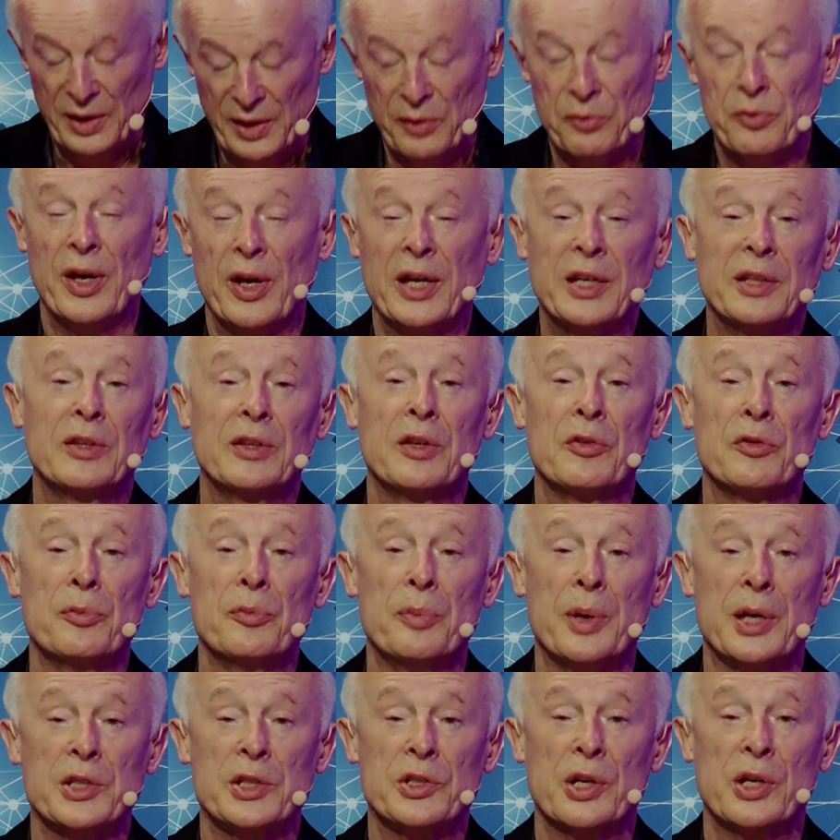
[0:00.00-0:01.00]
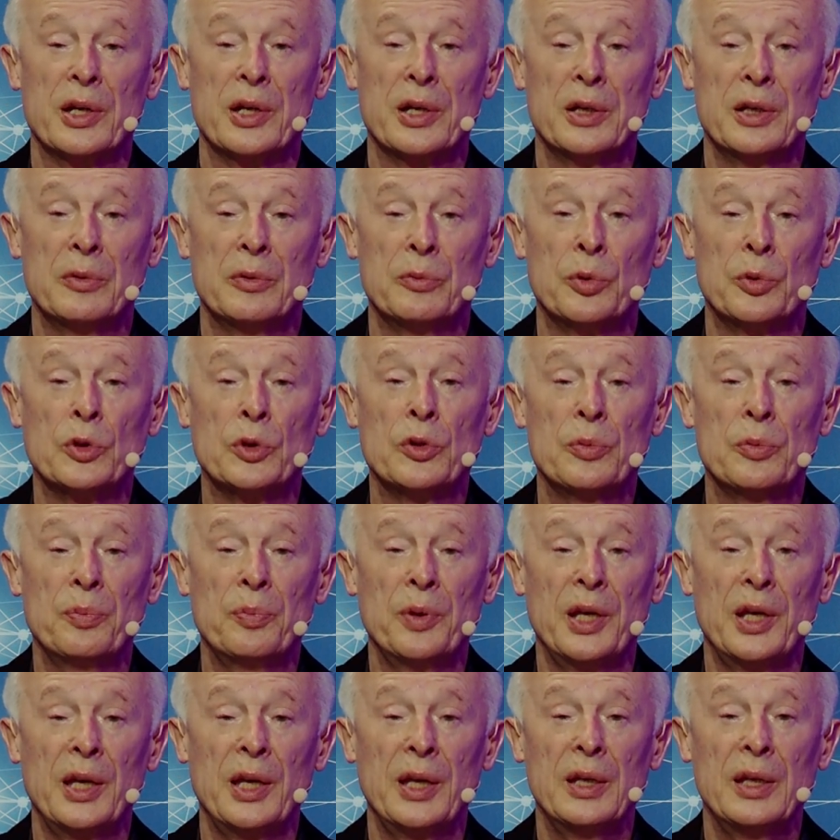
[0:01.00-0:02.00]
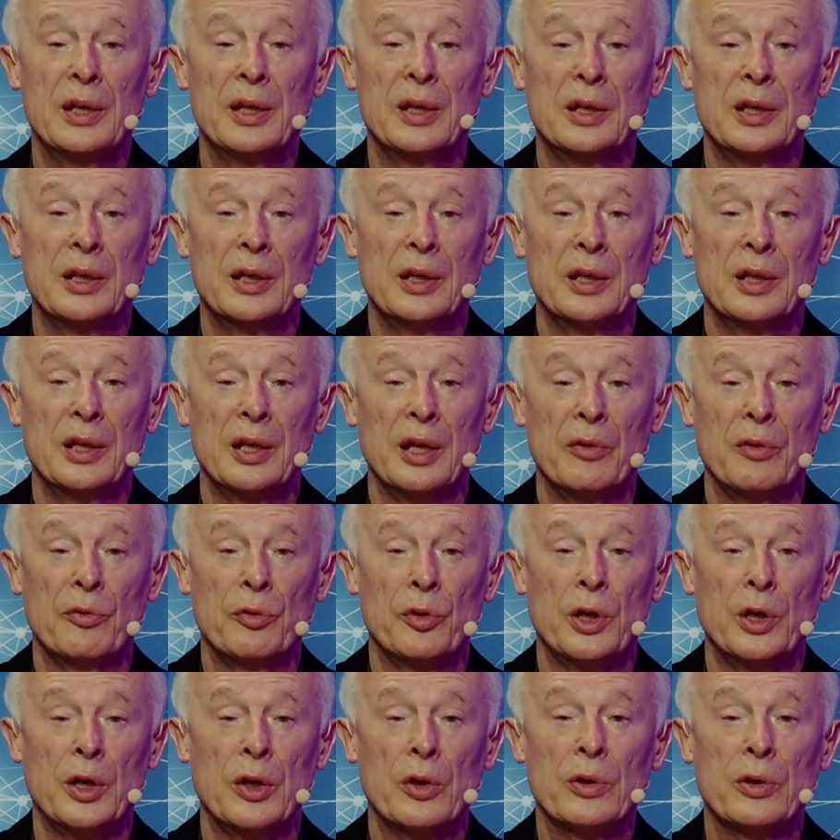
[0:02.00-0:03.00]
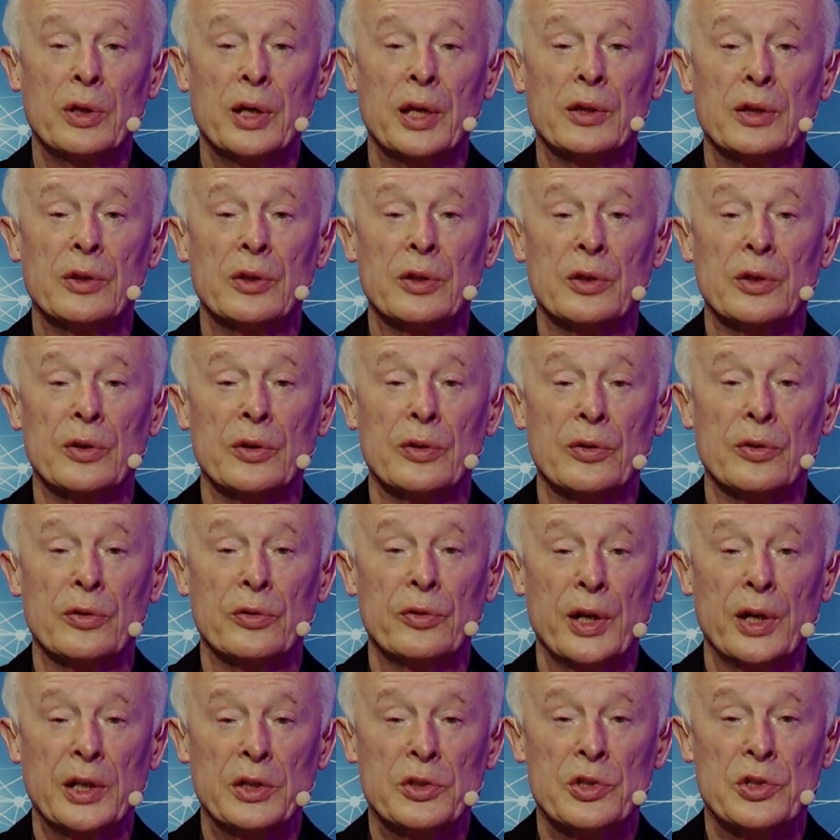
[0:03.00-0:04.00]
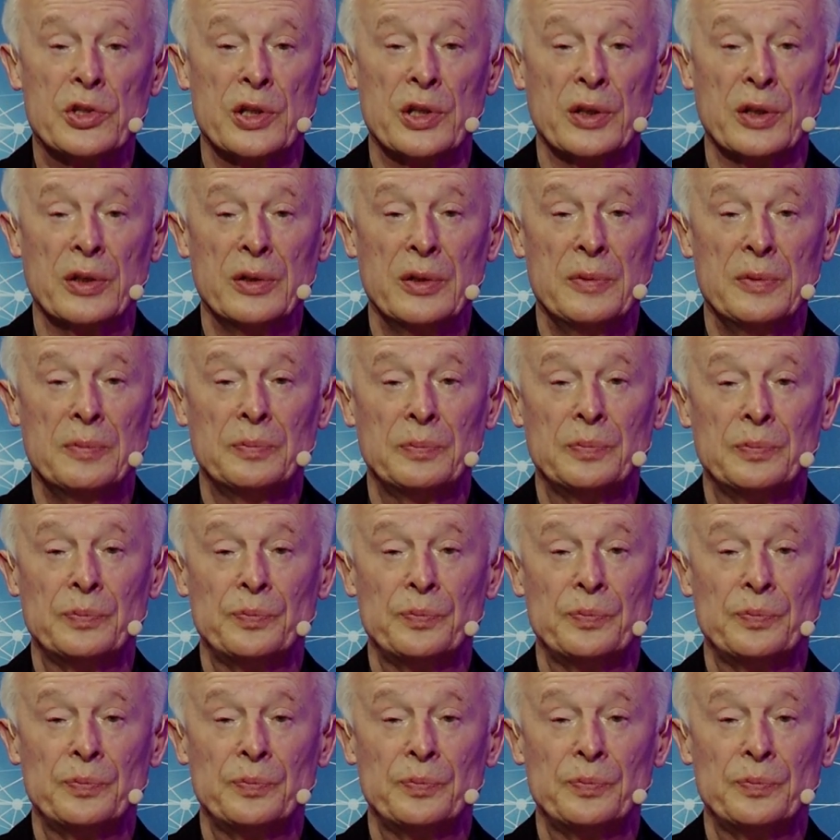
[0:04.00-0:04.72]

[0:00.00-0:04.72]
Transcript: effective measure would be, if we look at the construction,